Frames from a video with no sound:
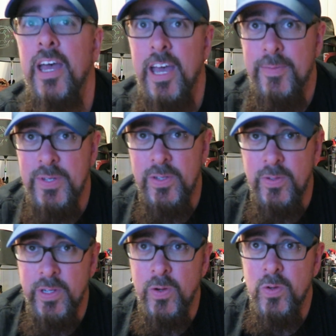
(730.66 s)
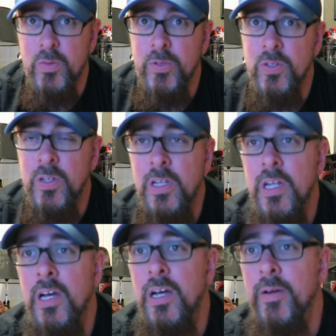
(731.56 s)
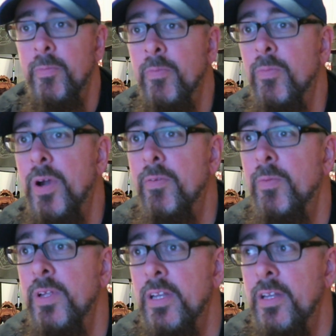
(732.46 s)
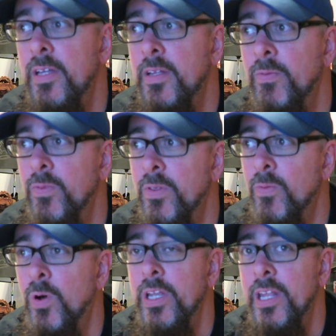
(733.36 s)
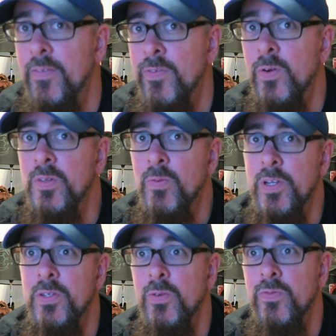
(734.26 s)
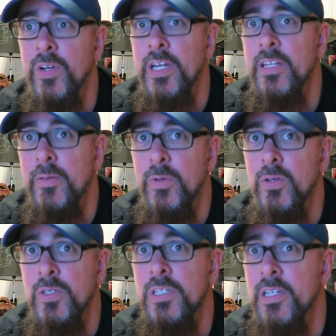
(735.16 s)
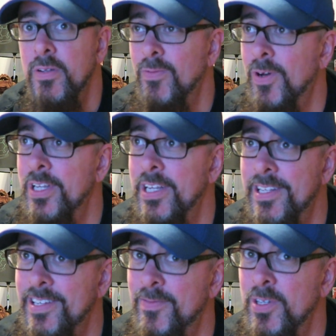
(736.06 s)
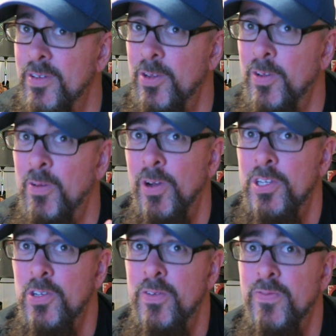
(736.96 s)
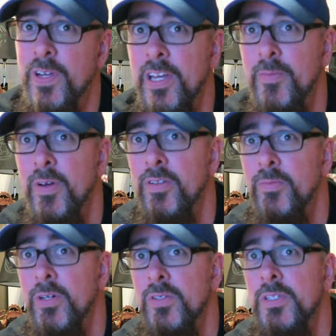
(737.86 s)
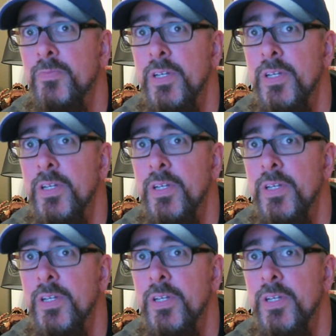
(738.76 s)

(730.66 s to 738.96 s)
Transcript: Absolutely horrible. Probably the one that folks want to forget the most, the one that the WWE wants you to forget about the most.